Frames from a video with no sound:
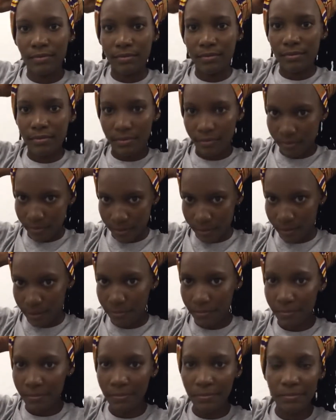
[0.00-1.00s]
Yes,
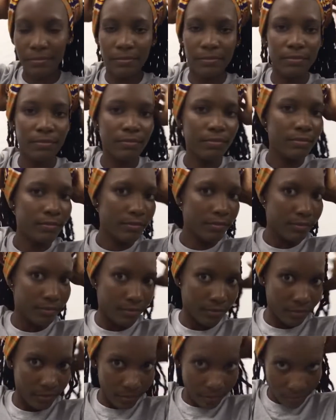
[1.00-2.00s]
like that.
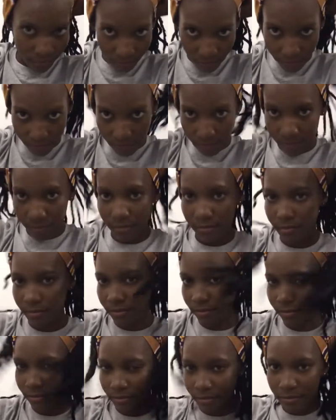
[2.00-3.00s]
And then
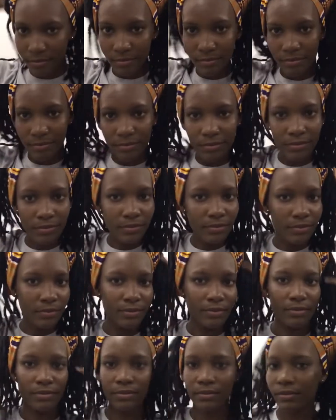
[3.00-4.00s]
you
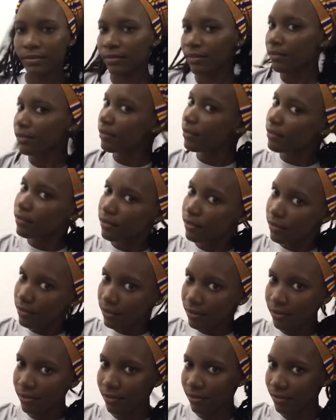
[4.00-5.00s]
can
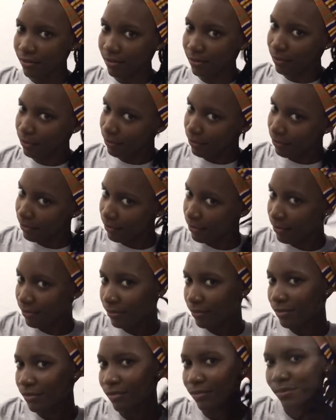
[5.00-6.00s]
do this as
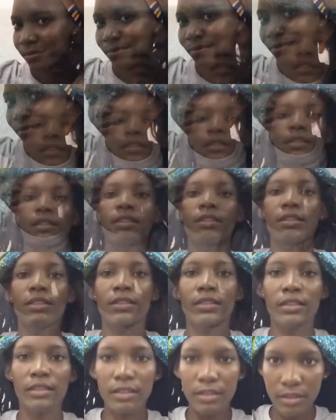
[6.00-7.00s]
a
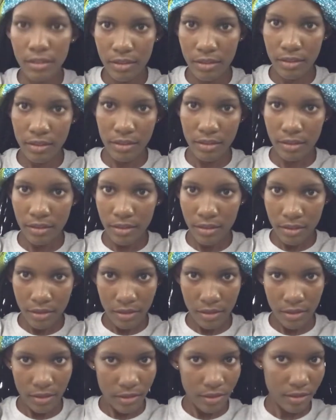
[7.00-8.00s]
new Rasta girl.
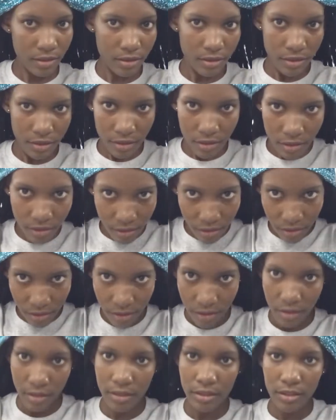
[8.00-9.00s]
Okay,
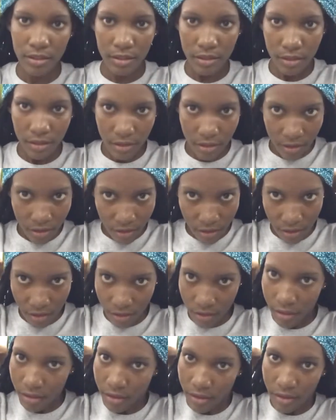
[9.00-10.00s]
look
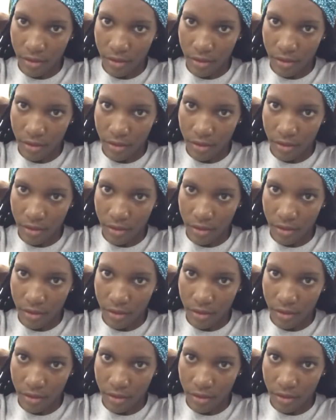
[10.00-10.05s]
4.